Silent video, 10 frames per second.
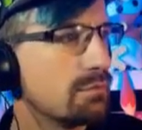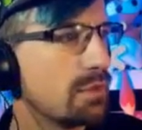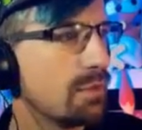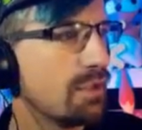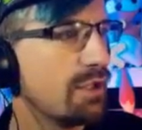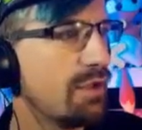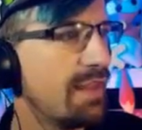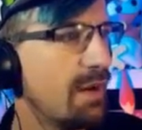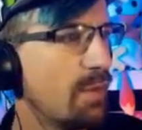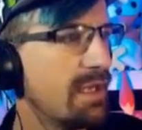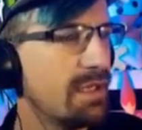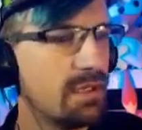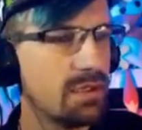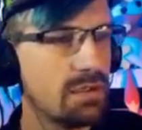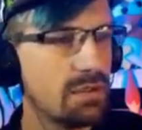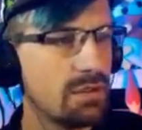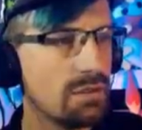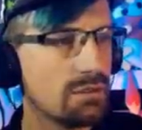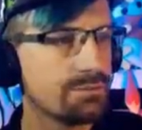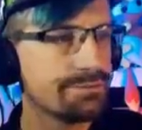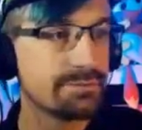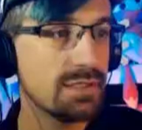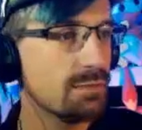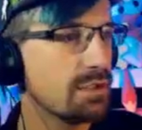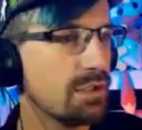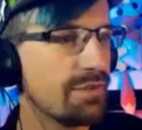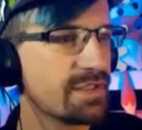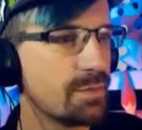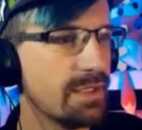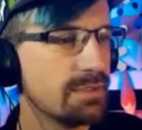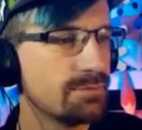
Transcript: I want to go that way. All right, we're going this way.